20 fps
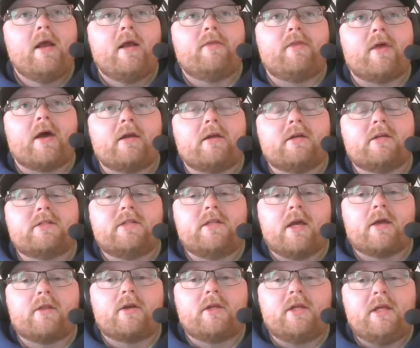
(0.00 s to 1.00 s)
that is
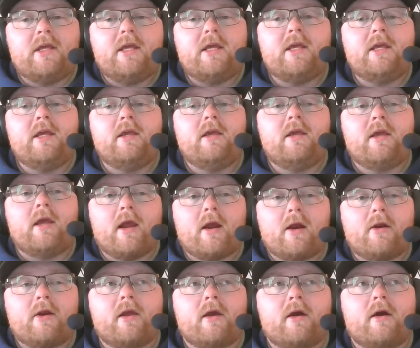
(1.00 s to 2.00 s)
the other key
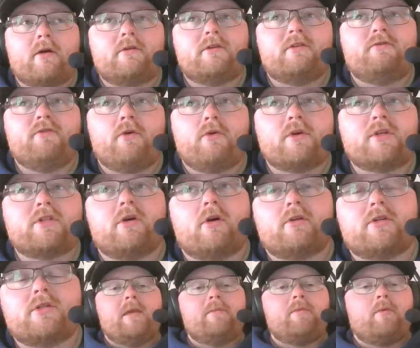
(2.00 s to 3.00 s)
area to focus
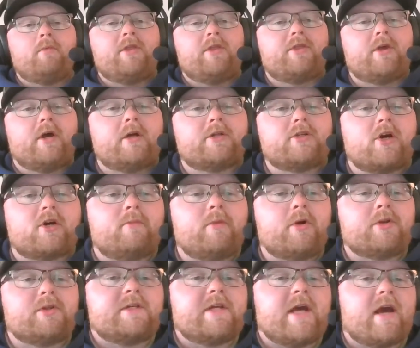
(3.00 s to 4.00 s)
on. Keeping with talking
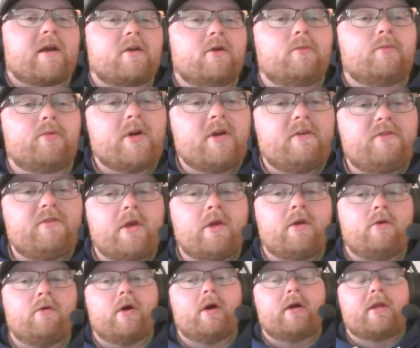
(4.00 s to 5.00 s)
about the tactical
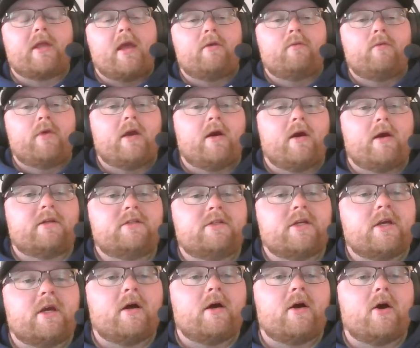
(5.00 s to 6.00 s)
preview, again, we got
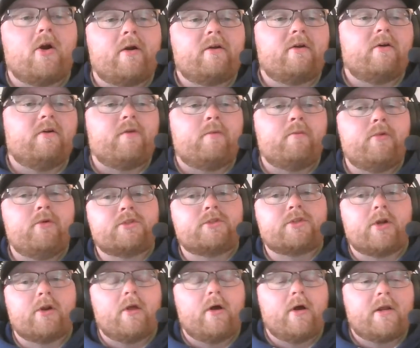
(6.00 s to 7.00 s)
article from Bruce
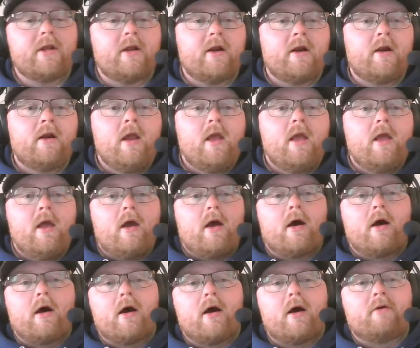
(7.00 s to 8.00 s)
Carlock here
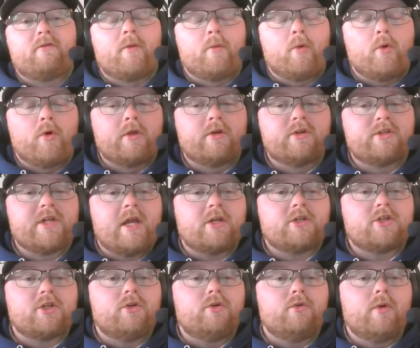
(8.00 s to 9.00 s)
from Oilers
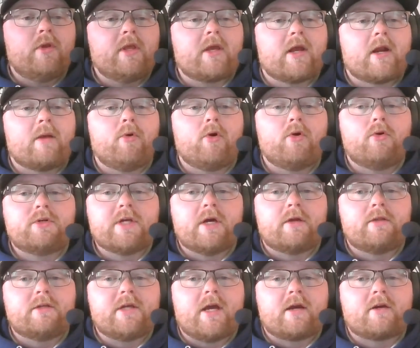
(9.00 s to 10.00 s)
Nation, who really kind of broke
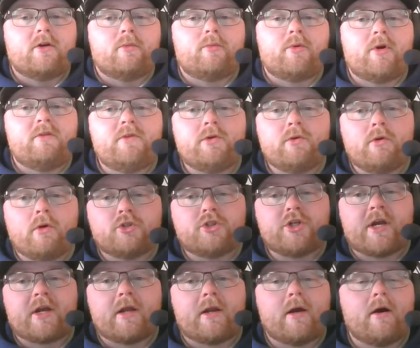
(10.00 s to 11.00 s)
down the tactical preview. Go
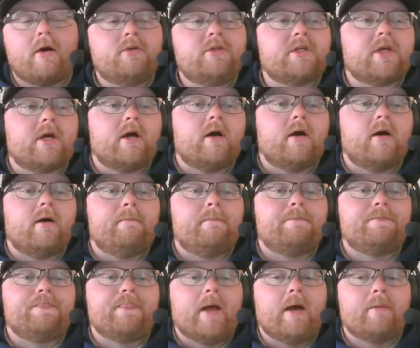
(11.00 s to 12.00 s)
check it out.
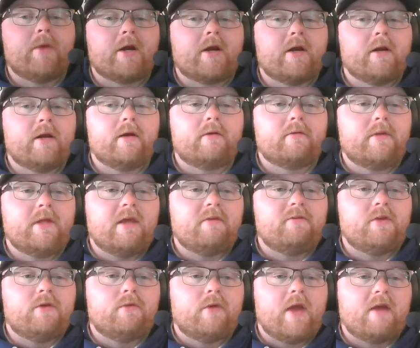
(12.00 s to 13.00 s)
I'm not going to give
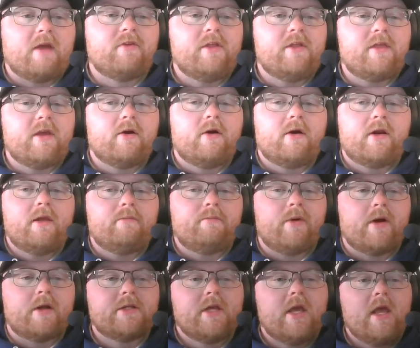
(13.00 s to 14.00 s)
you everything on it,
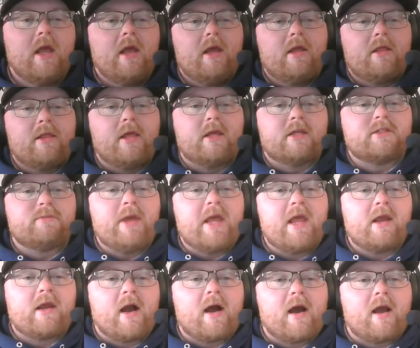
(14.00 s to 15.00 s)
but his
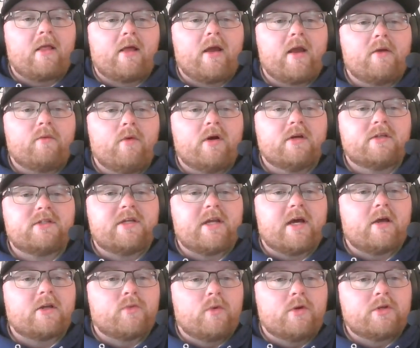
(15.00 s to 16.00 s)
big highlight was the
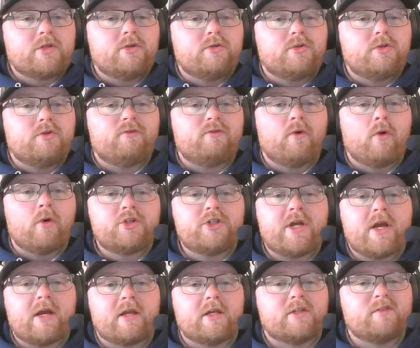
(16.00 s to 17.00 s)
Dallas 1-2-2
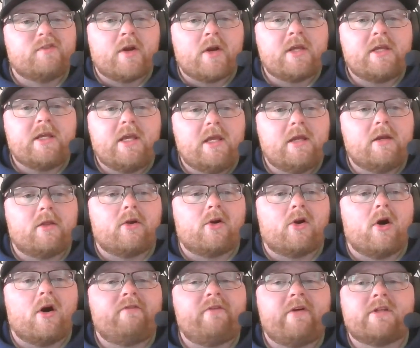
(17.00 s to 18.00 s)
forecheck. It's very key to their
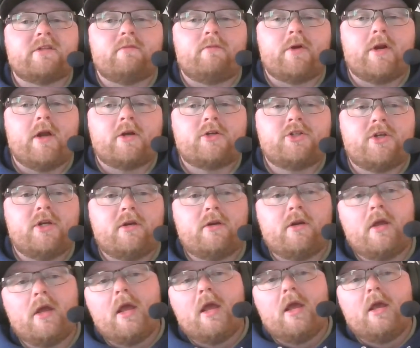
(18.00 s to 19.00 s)
offensive
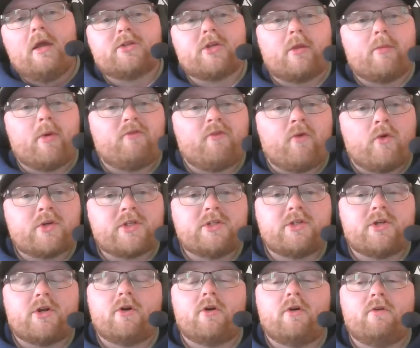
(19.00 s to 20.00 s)
production. It's all about forcing
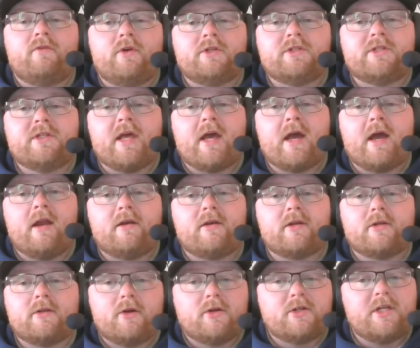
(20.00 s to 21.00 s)
turnovers that
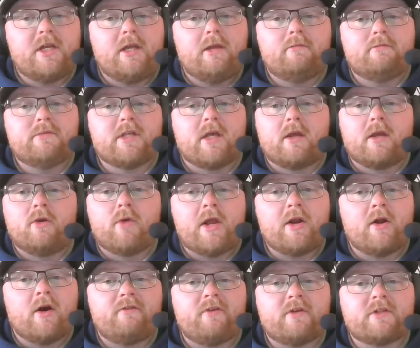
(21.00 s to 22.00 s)
their teams, like
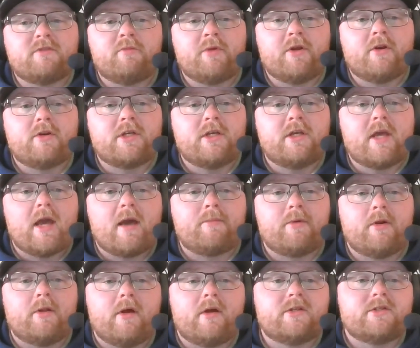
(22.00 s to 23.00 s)
great offensive players, can
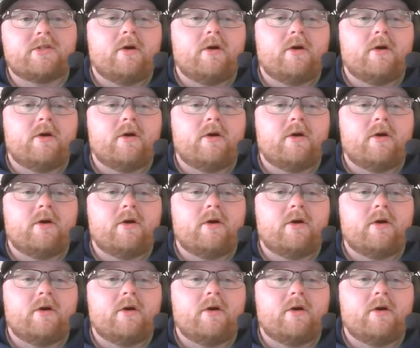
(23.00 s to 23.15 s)
capitalize